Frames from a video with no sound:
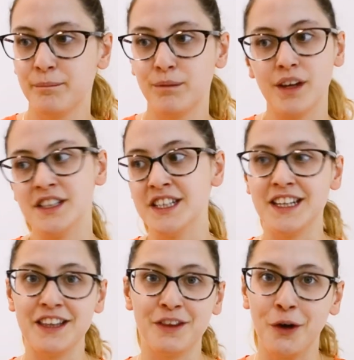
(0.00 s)
I didn't
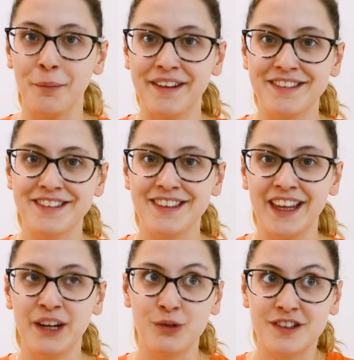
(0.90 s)
need the comments, and
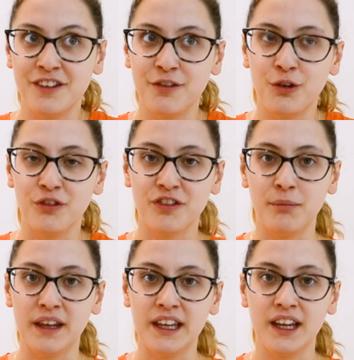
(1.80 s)
it was difficult for
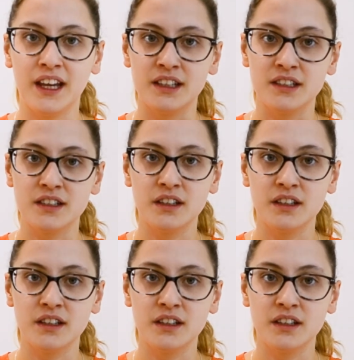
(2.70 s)
me, and